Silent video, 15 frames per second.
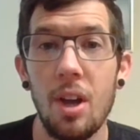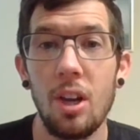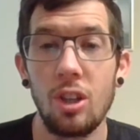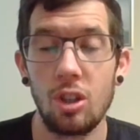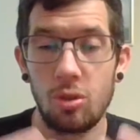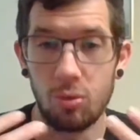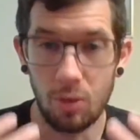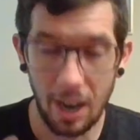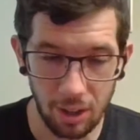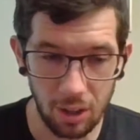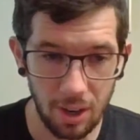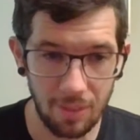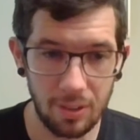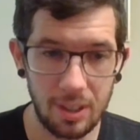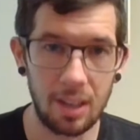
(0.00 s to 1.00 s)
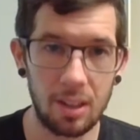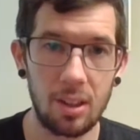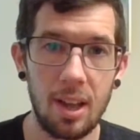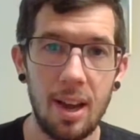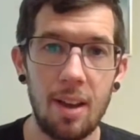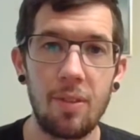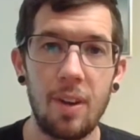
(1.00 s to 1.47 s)
just regular everyday
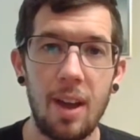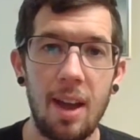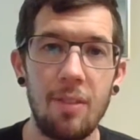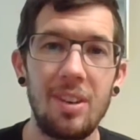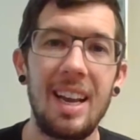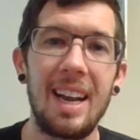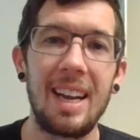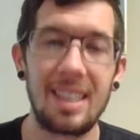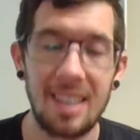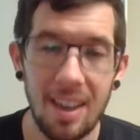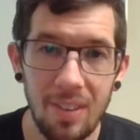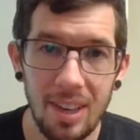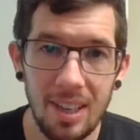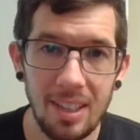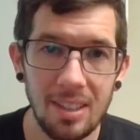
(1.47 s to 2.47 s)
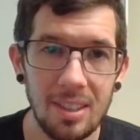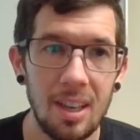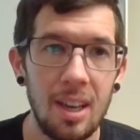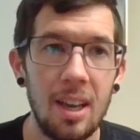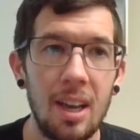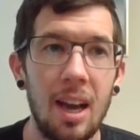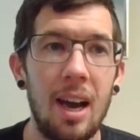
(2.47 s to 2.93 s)
life, everyday activities,
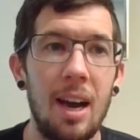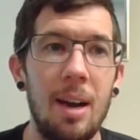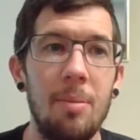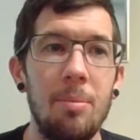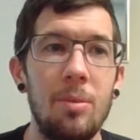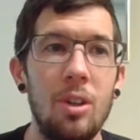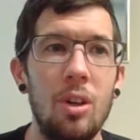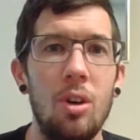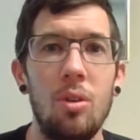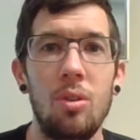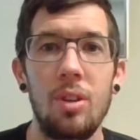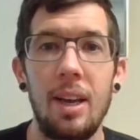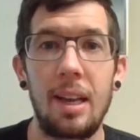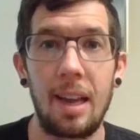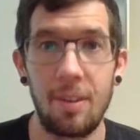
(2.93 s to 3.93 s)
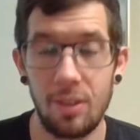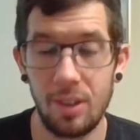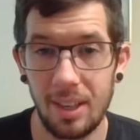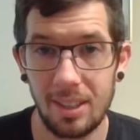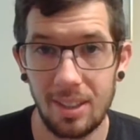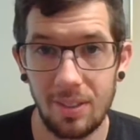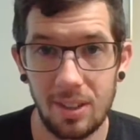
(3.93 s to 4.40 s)
like everyday
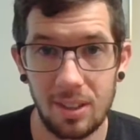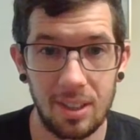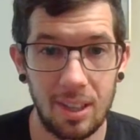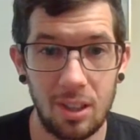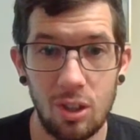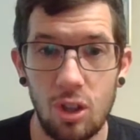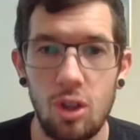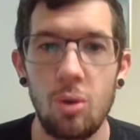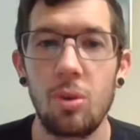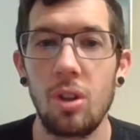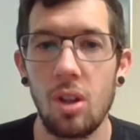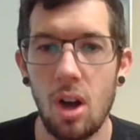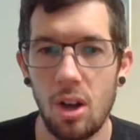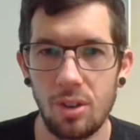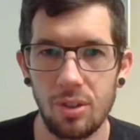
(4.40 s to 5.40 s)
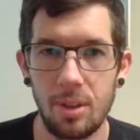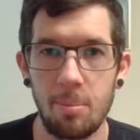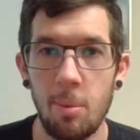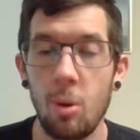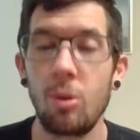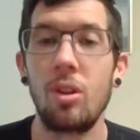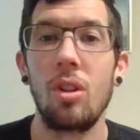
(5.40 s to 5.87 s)
activities like doing the laundry,
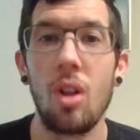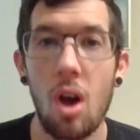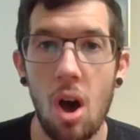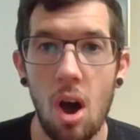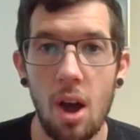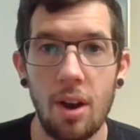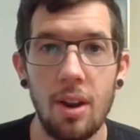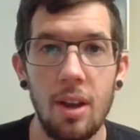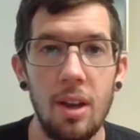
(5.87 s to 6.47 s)
mowing the lawn,